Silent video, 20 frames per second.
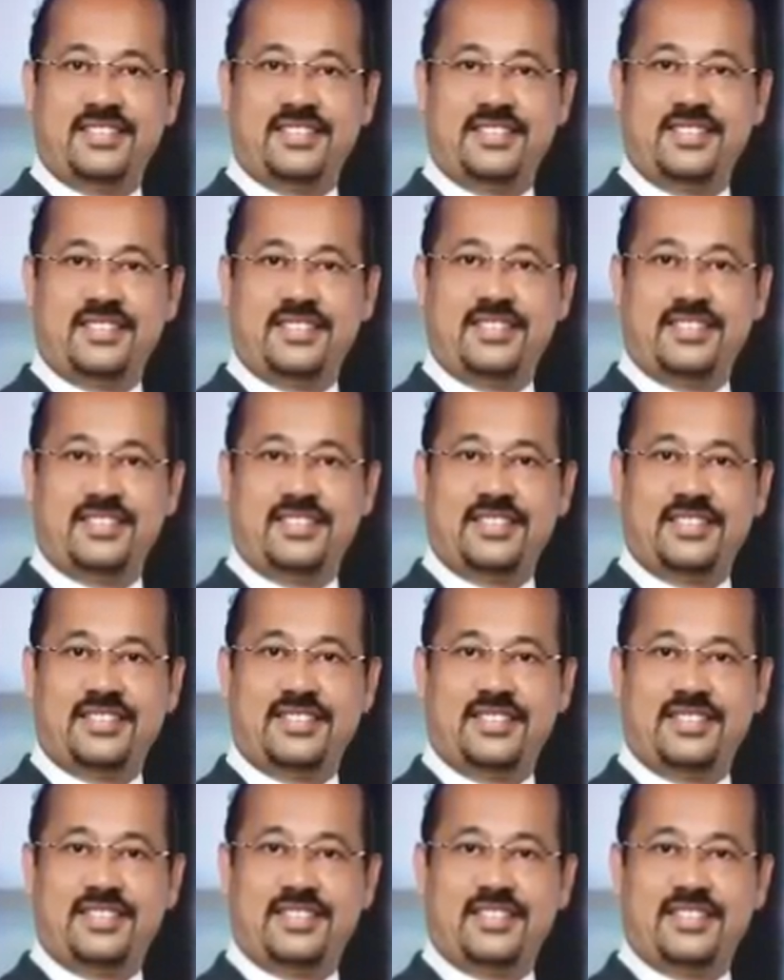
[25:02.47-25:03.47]

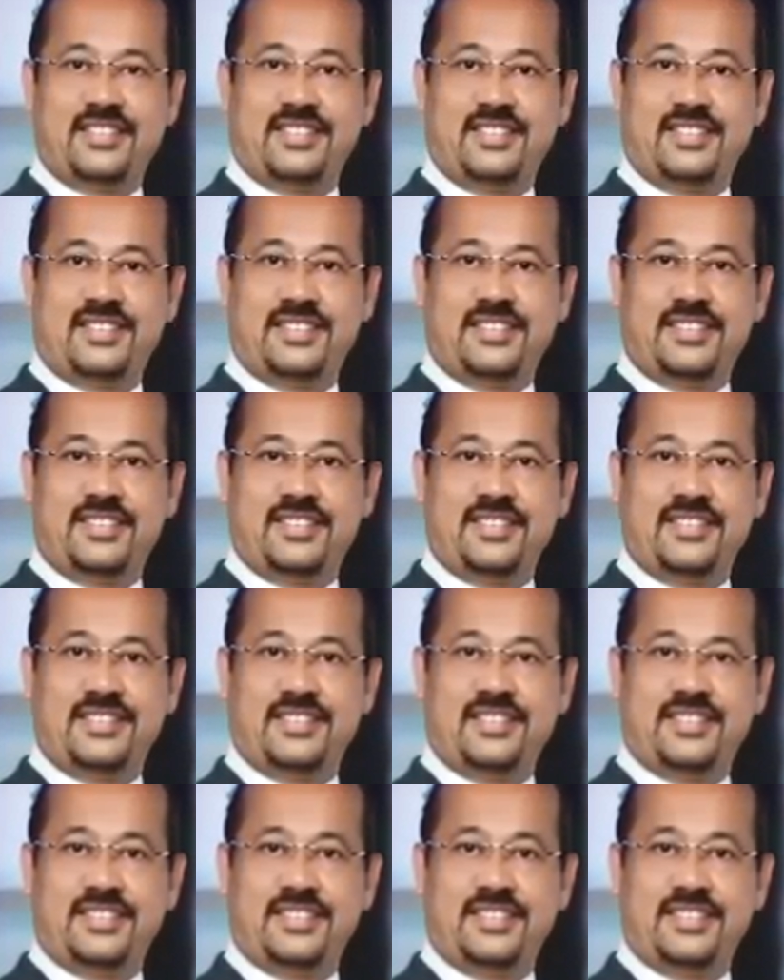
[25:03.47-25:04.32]
No one is speaking in this clip.